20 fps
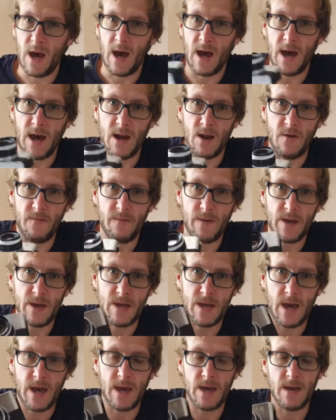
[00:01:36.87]
and I've been
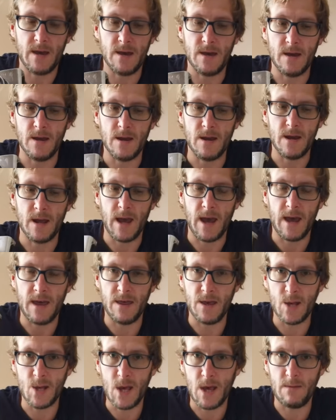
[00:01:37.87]
taking
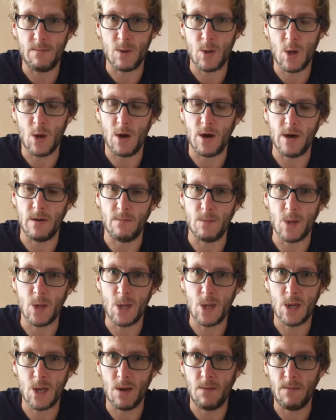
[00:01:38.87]
at the same time
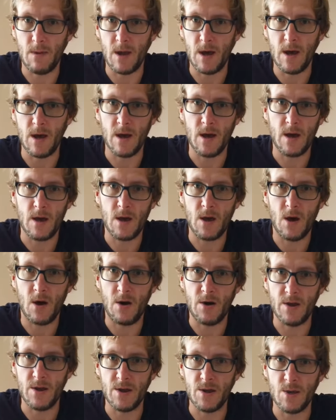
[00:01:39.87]
similar
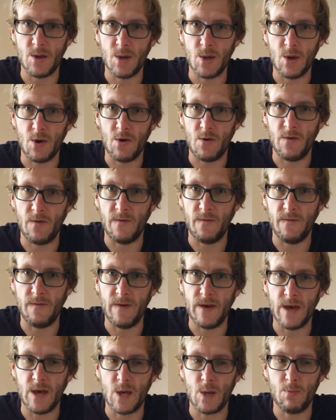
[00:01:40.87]
kinds of
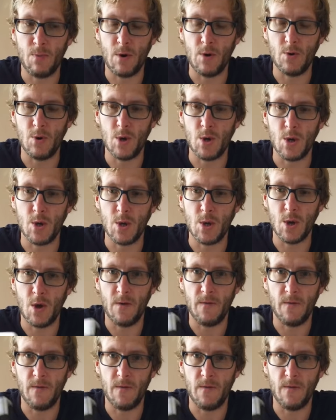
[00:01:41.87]
exposures,